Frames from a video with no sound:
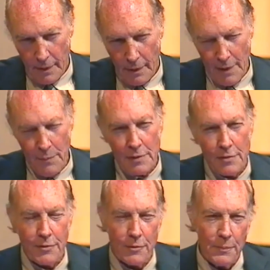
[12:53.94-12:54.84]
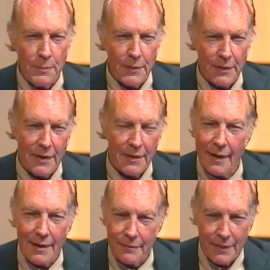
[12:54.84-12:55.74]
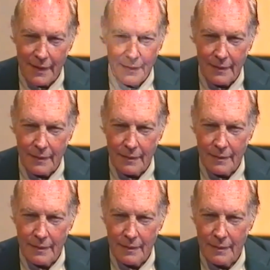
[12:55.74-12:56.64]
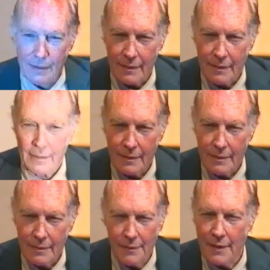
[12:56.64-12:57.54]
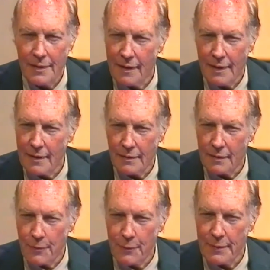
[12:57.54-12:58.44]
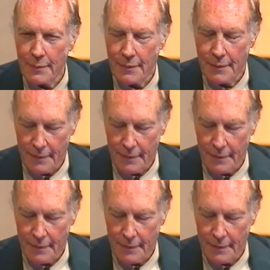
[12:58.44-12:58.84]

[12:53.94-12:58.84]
Can we assume that they died for nothing? Did they die to no purpose?